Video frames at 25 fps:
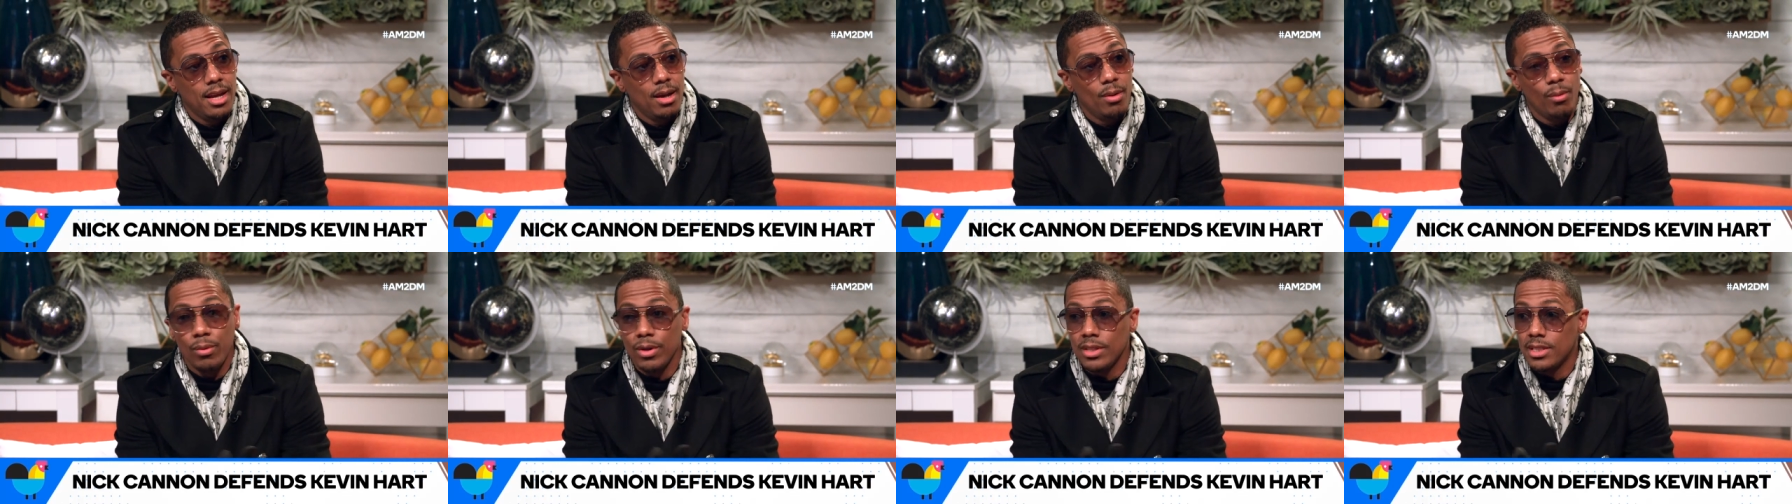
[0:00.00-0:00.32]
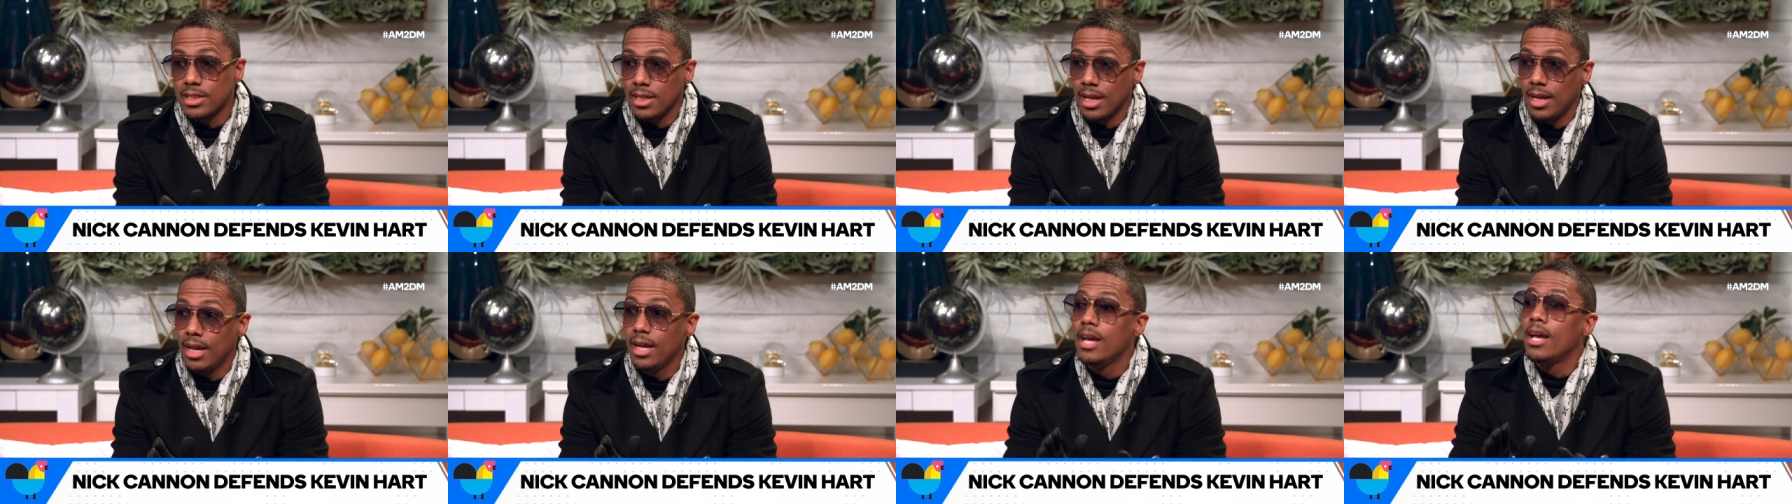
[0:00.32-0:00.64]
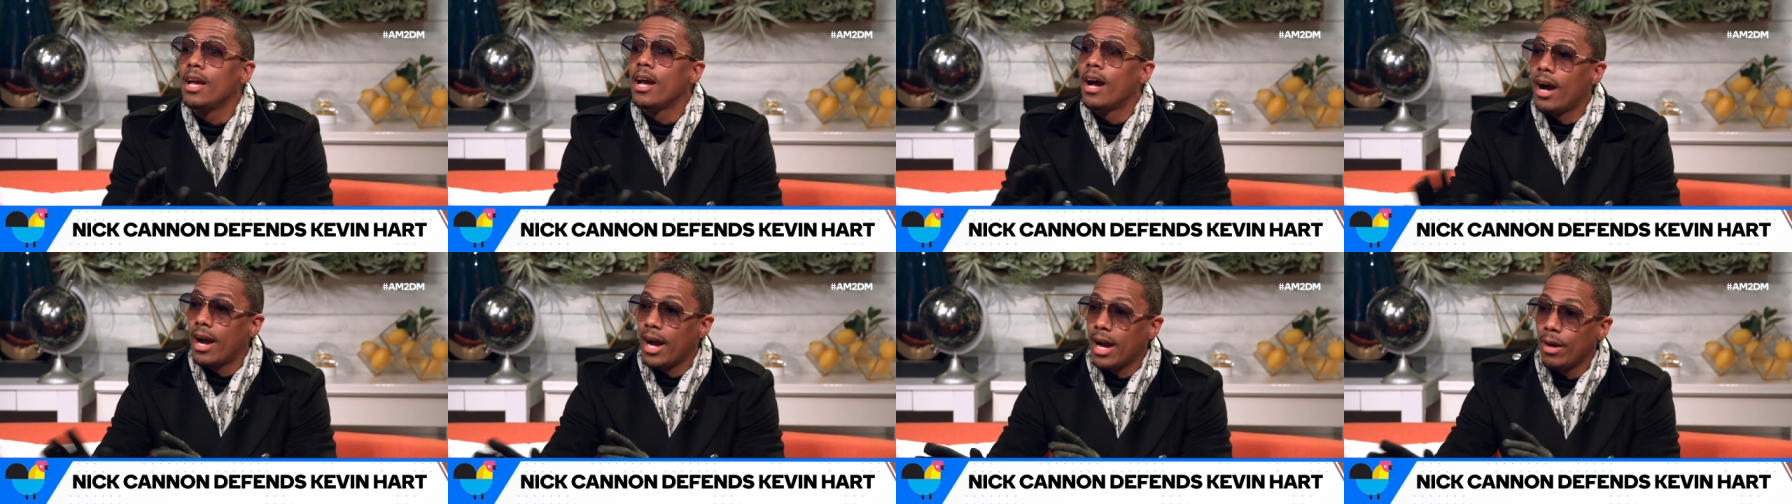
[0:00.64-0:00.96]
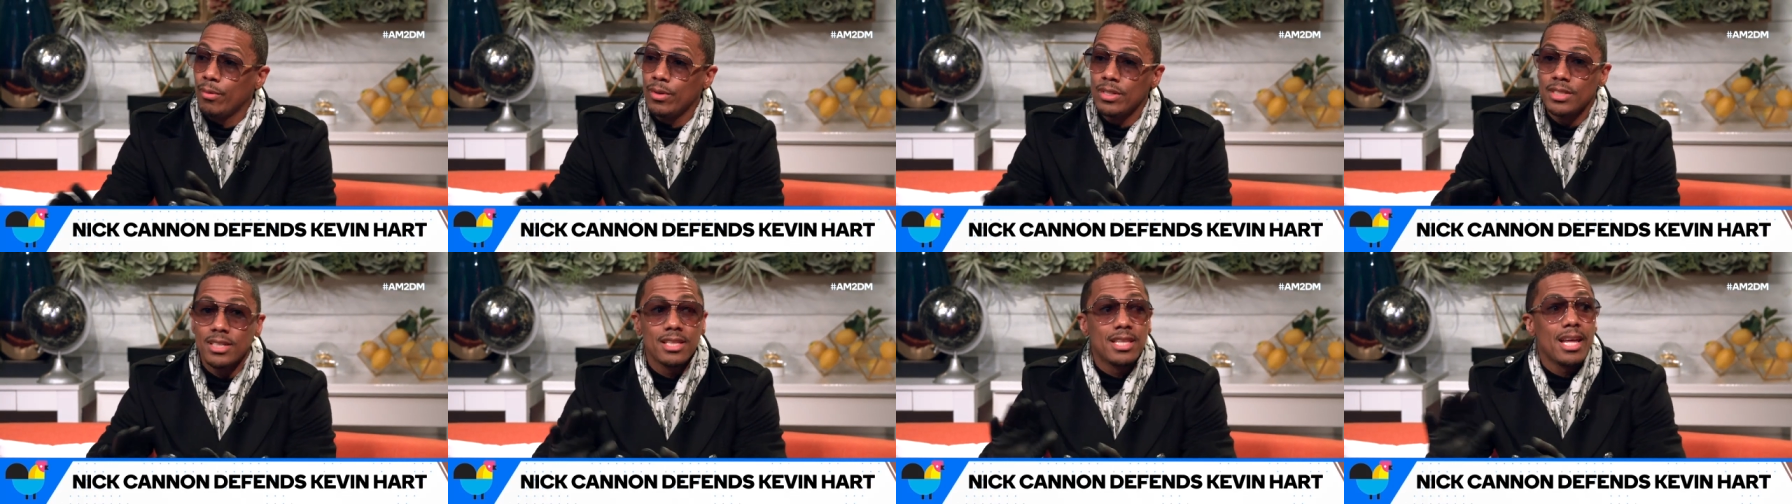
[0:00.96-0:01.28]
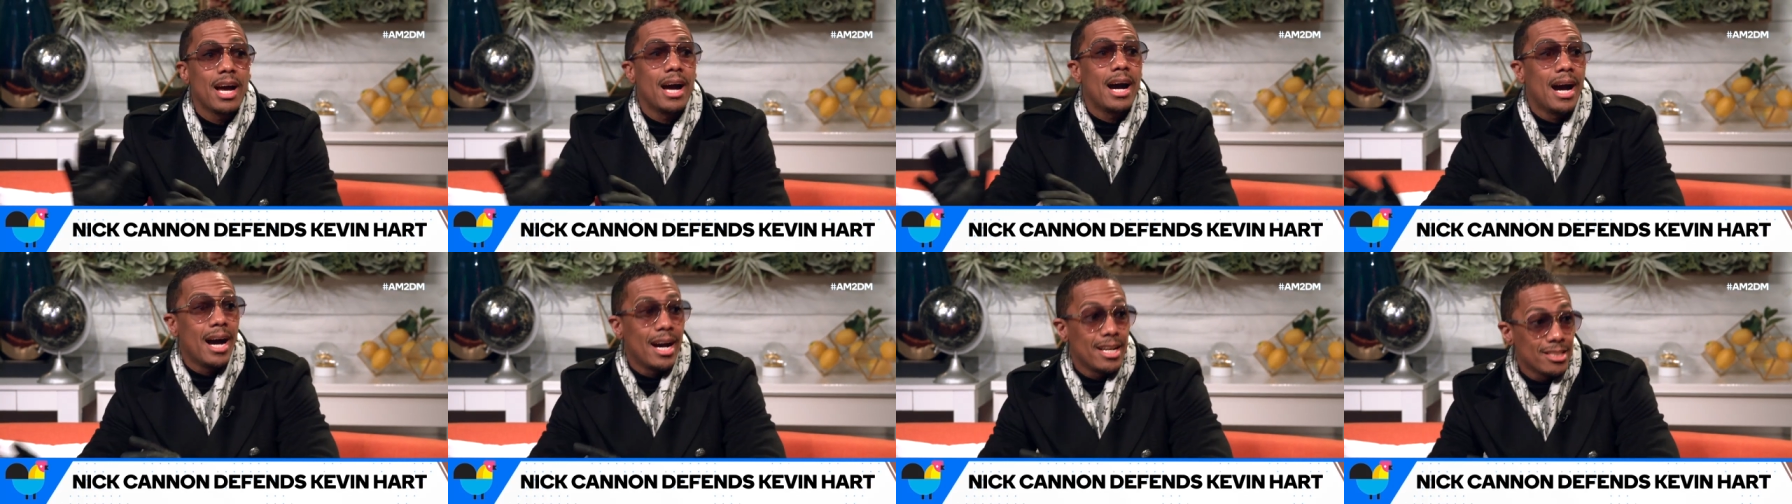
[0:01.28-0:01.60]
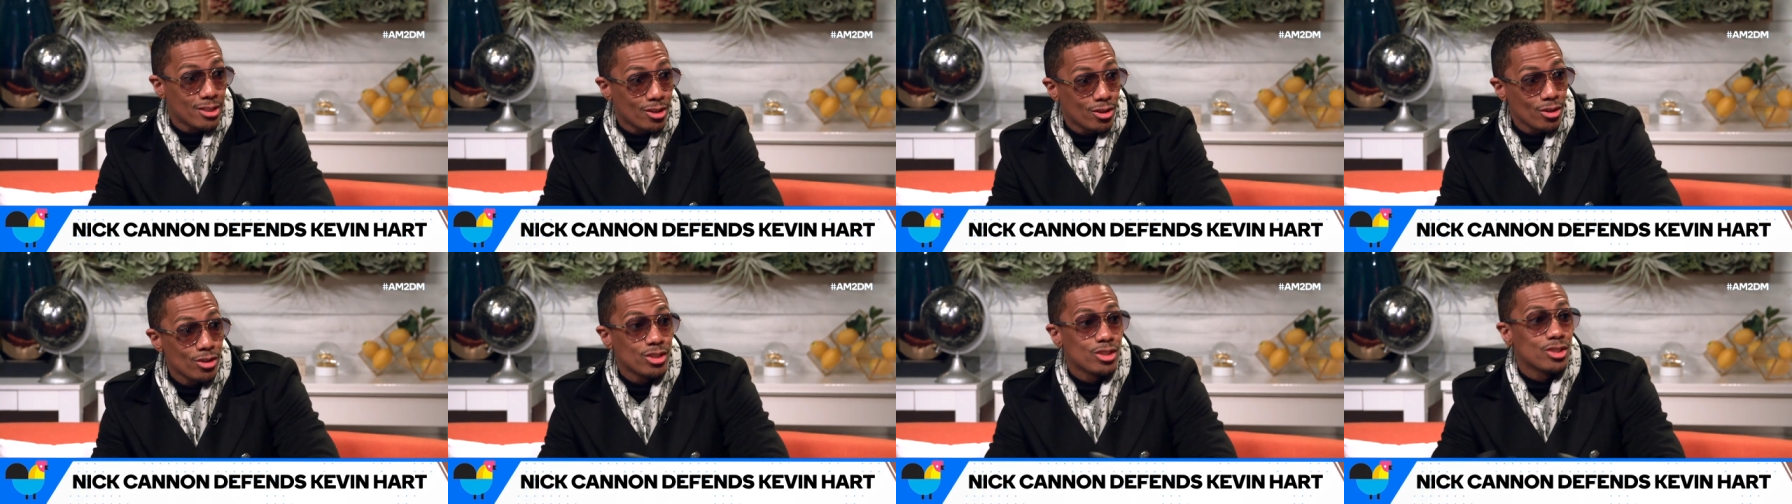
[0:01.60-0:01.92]
And we said, we did the
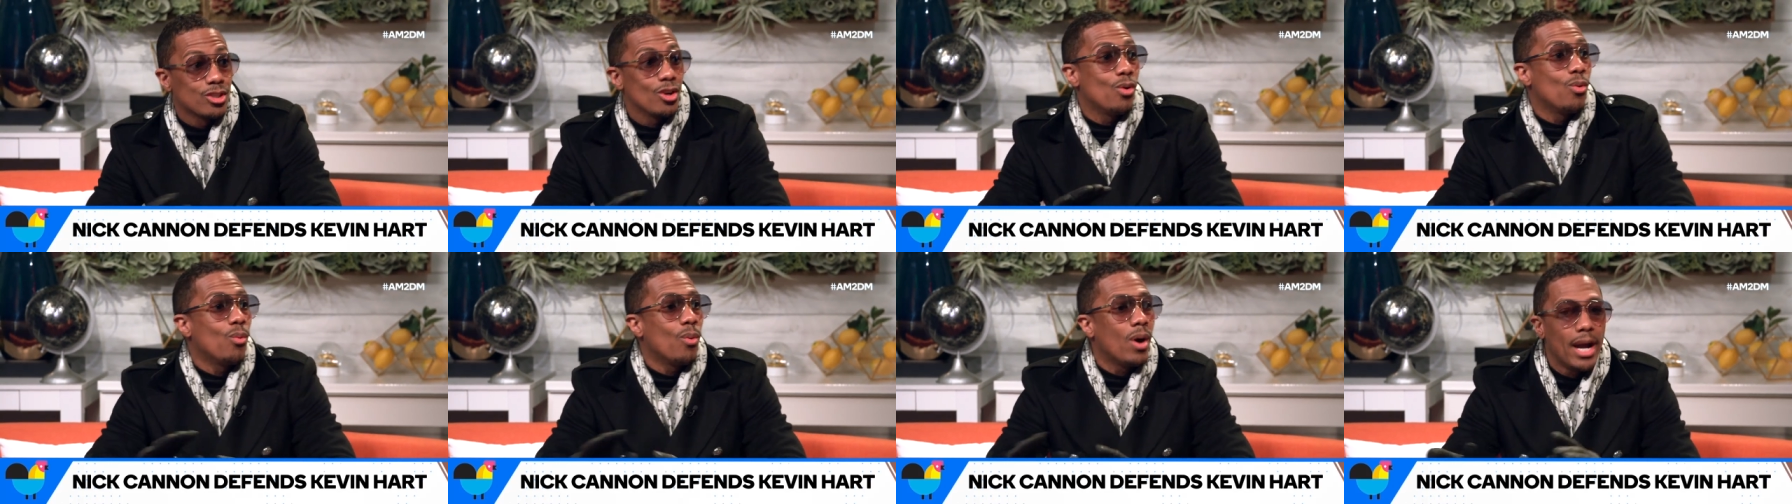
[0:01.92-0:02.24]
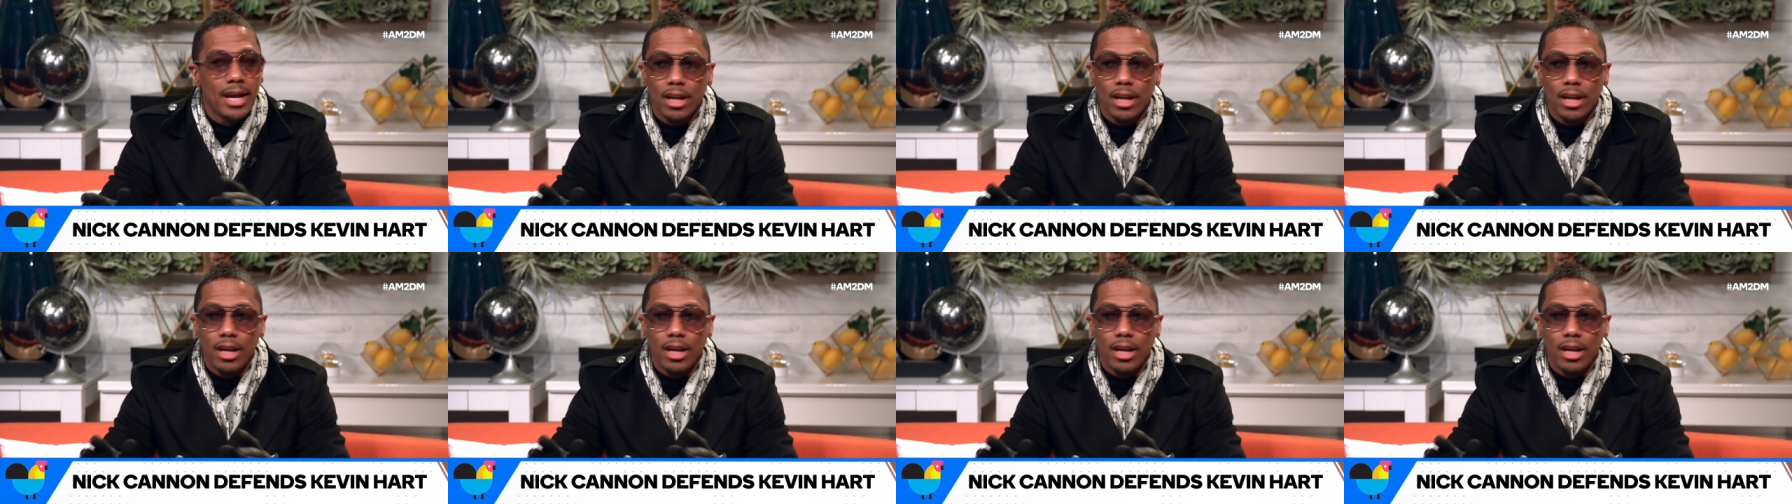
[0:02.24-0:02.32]
Oscars so